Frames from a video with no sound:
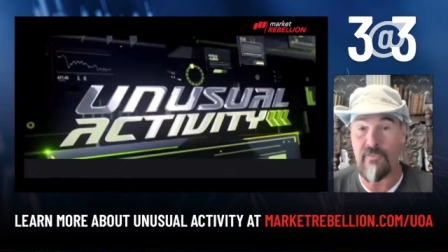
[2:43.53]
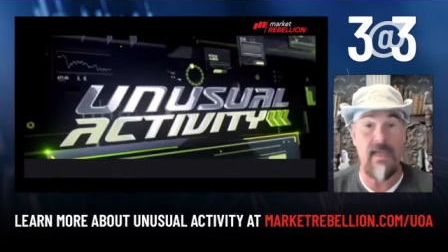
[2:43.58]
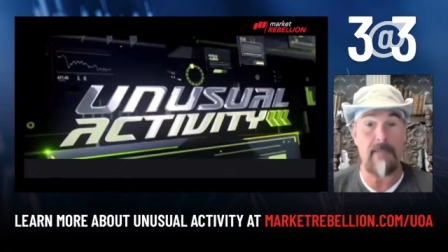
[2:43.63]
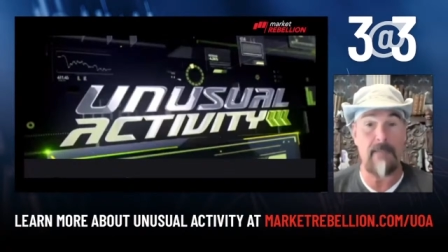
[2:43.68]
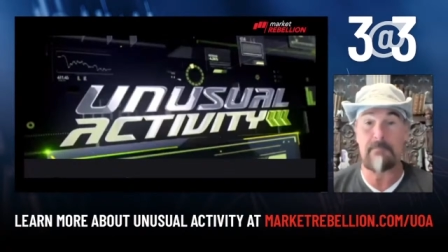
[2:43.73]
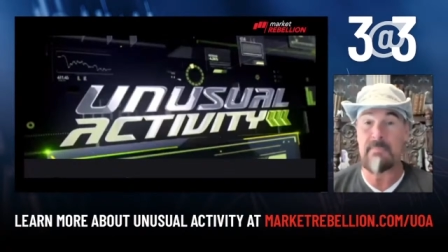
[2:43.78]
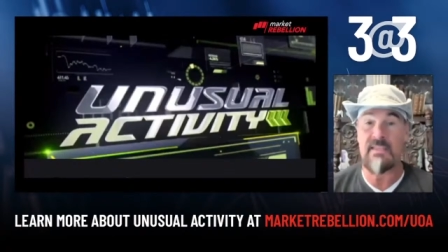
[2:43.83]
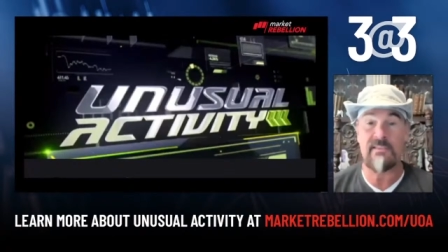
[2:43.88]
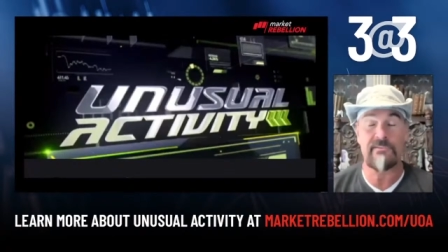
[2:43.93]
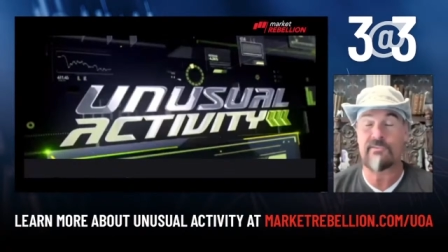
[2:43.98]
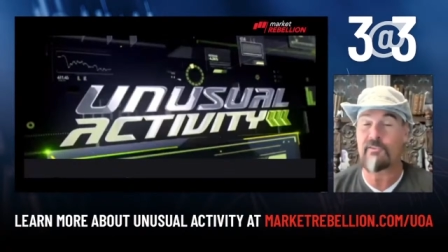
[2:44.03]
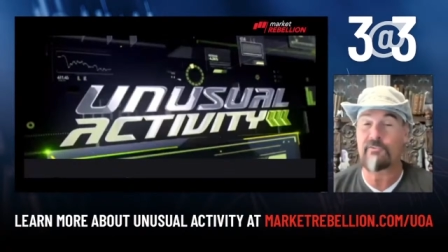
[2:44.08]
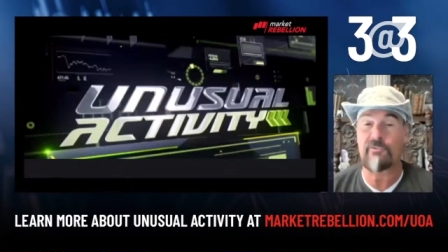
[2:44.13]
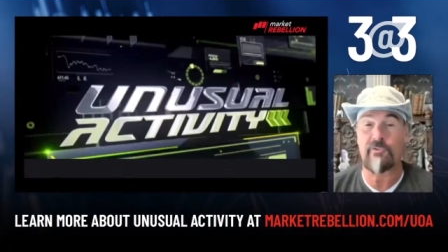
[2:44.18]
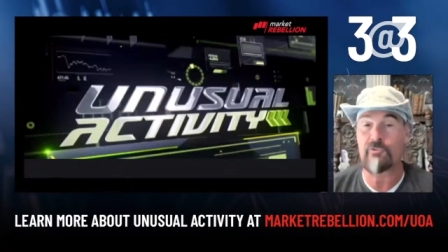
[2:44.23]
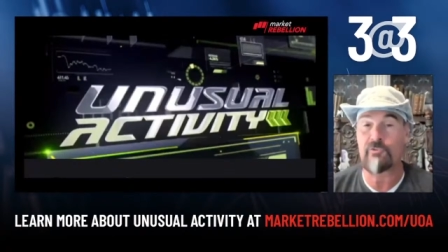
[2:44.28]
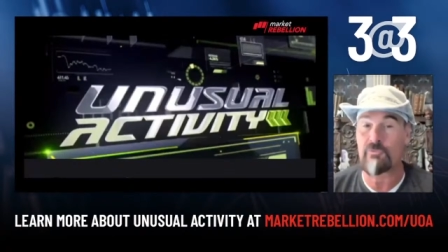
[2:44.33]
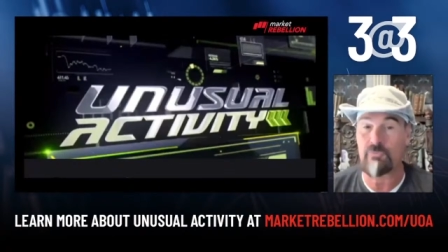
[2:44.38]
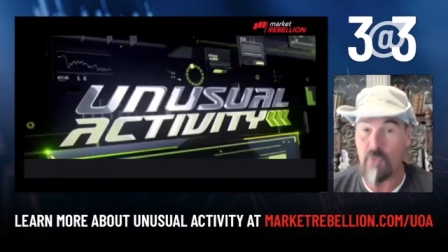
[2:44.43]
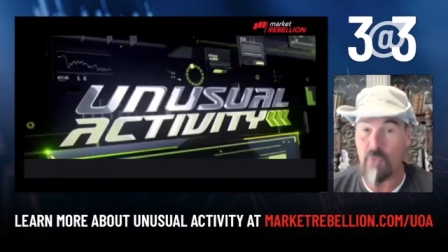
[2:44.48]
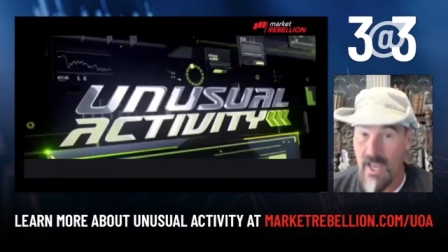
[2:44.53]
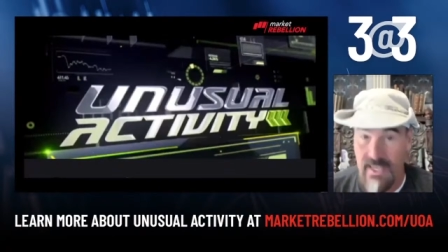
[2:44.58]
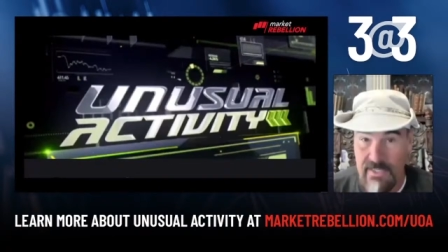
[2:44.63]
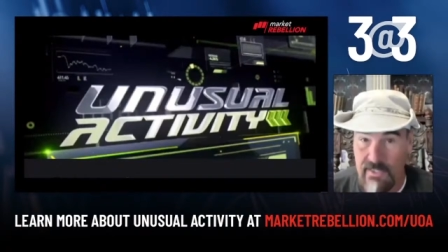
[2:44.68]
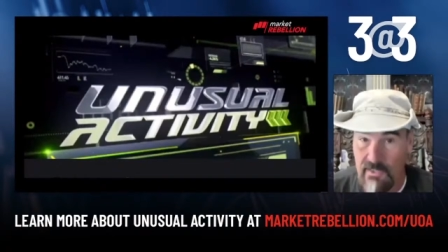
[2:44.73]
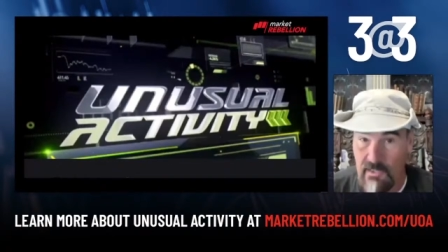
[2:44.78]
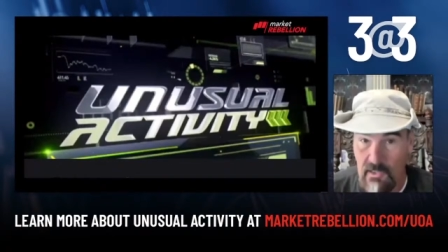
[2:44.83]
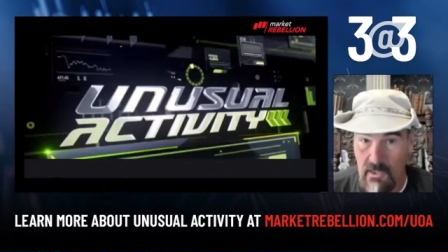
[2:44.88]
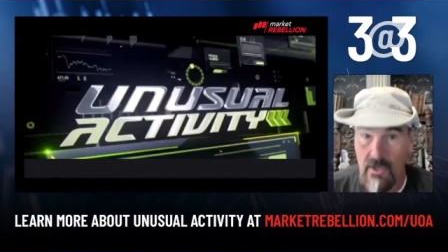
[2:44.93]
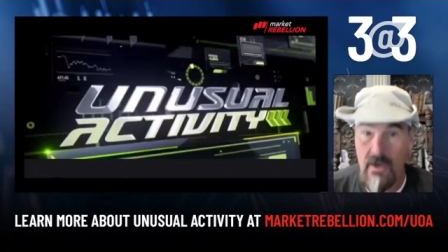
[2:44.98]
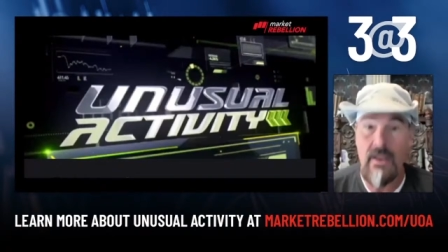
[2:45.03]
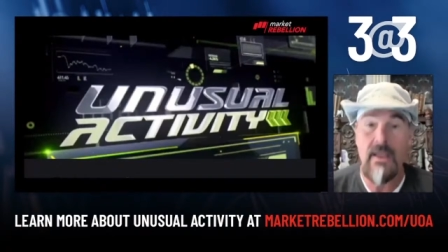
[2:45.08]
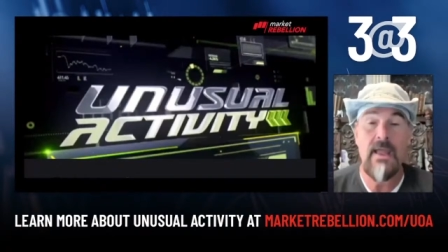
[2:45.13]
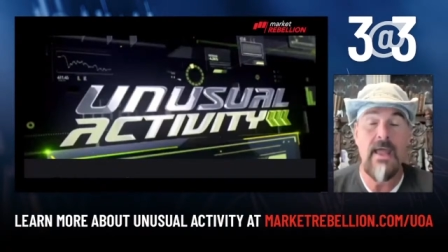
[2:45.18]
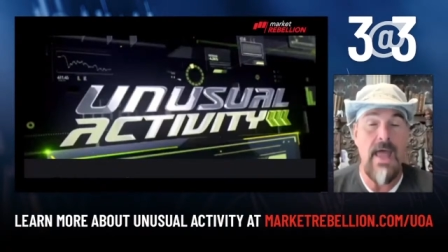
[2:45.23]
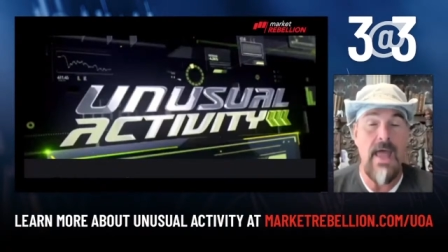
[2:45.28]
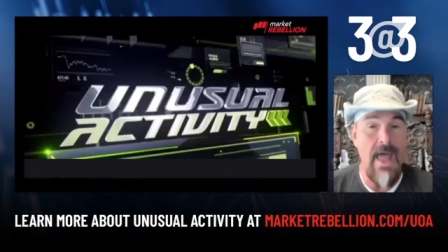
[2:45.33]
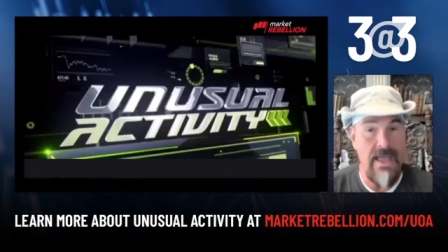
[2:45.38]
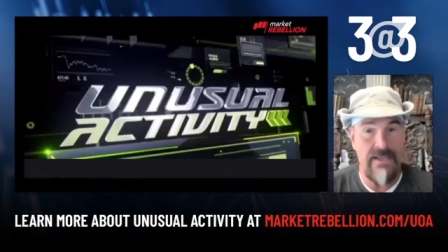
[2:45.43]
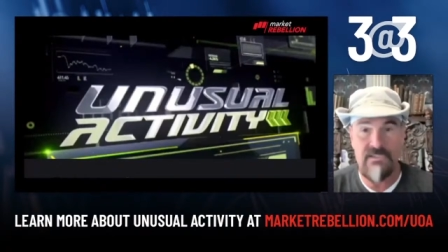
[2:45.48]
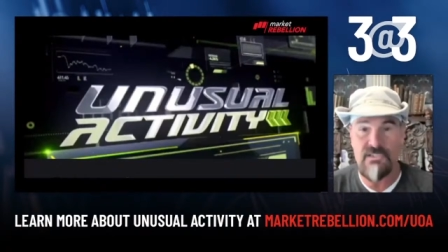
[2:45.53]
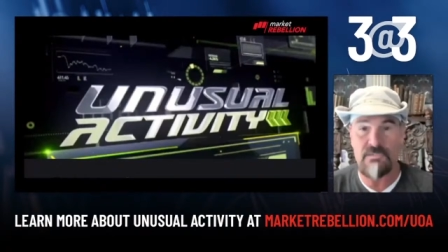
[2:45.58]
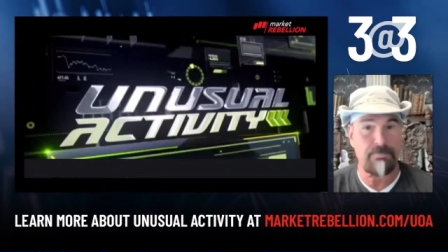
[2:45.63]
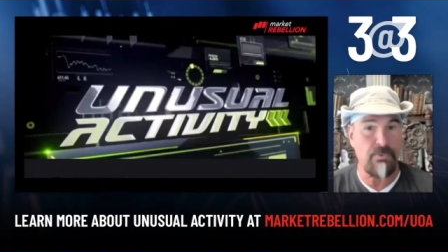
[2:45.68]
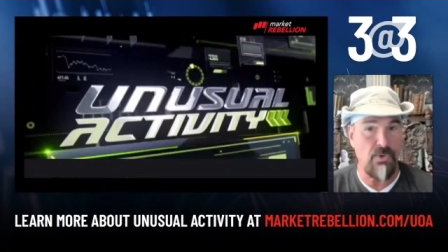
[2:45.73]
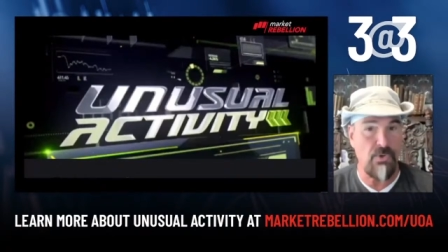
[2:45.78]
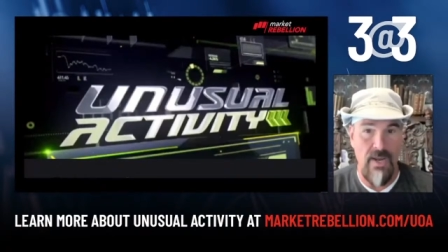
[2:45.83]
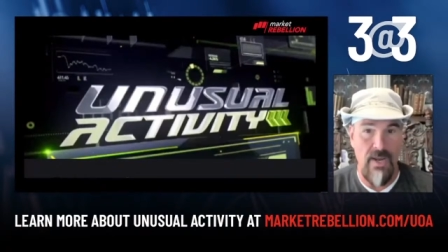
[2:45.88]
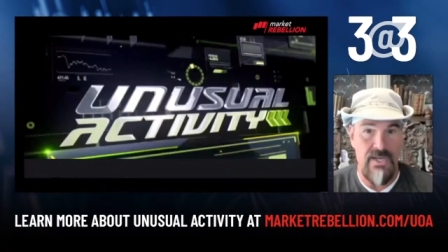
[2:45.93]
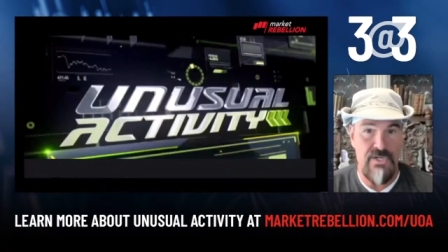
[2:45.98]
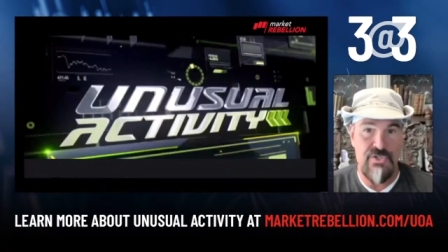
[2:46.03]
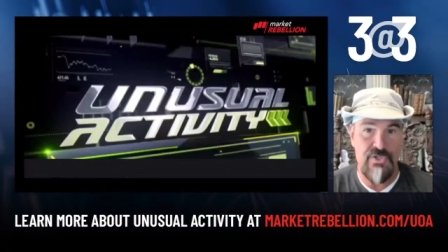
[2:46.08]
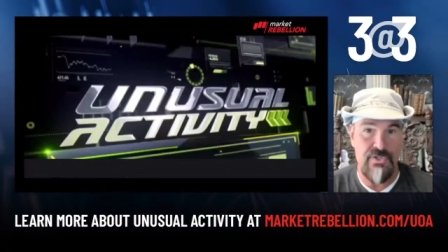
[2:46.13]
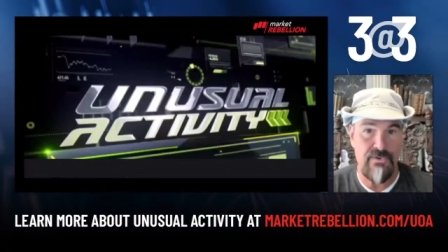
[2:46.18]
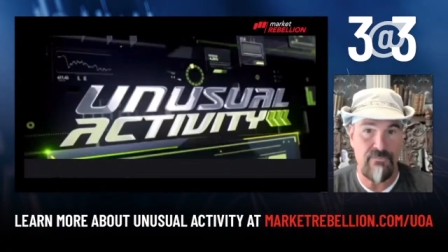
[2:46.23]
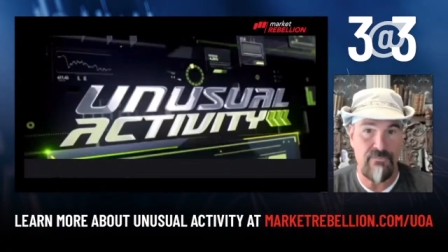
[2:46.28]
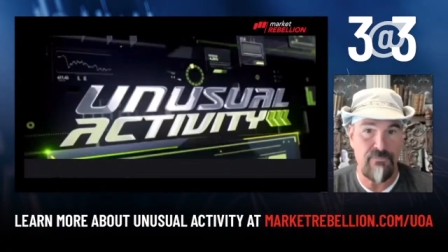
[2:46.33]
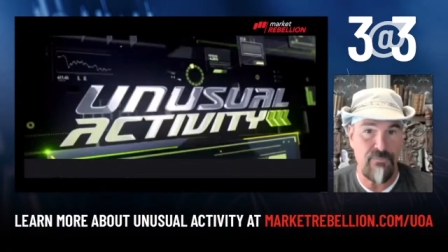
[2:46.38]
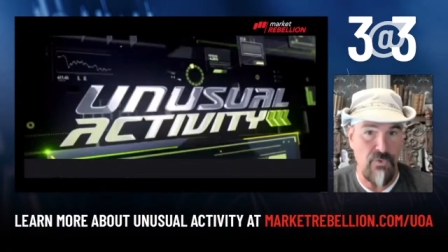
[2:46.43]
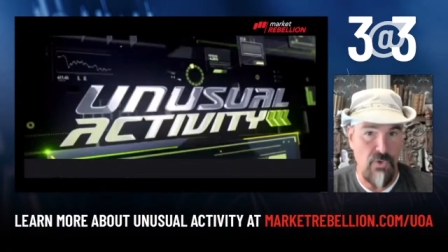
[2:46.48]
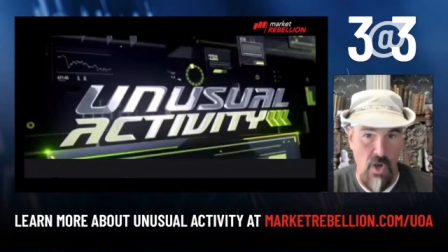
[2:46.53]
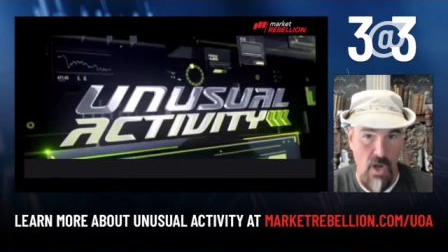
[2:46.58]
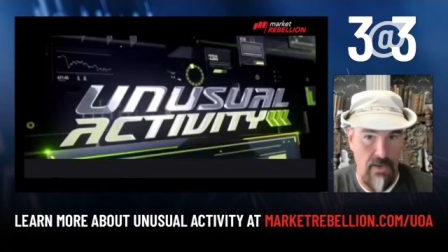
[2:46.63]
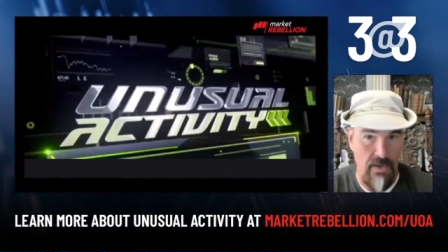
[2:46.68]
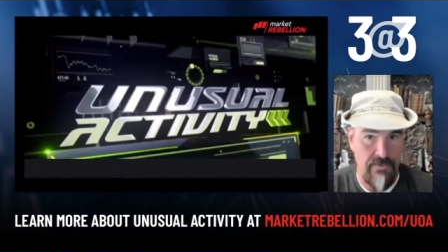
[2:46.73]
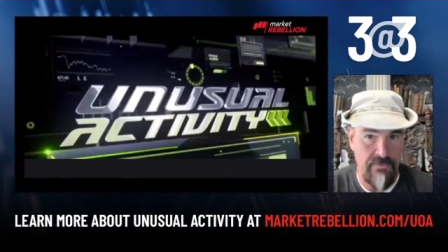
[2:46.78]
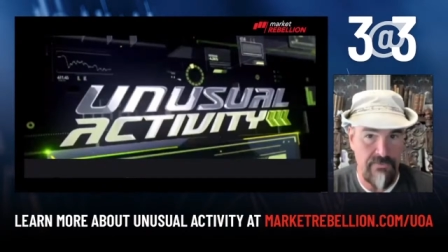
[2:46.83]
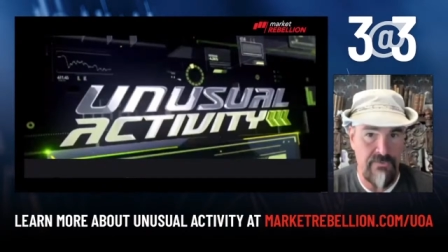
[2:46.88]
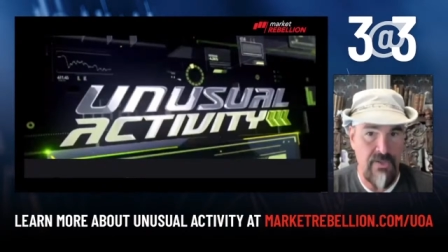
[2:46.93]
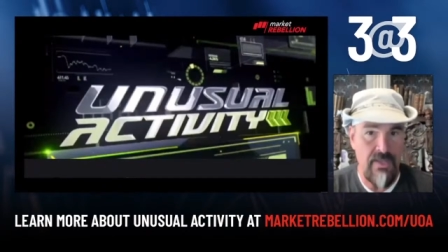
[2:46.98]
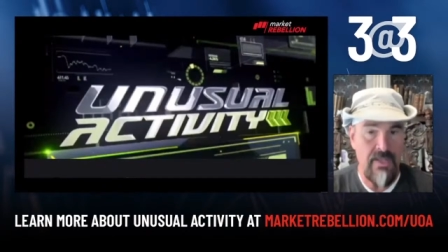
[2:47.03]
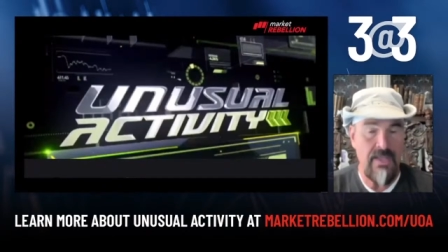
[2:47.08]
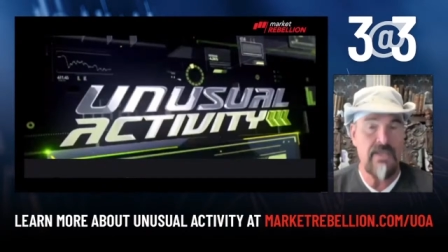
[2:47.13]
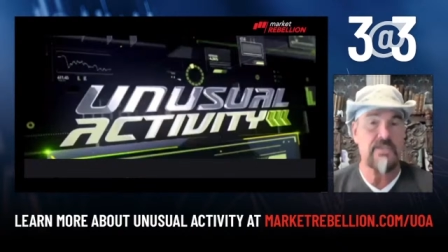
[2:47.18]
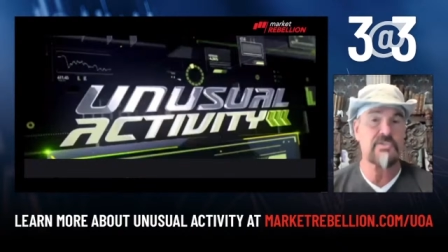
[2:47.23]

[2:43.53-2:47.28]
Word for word: So that means this is regular expiration for August.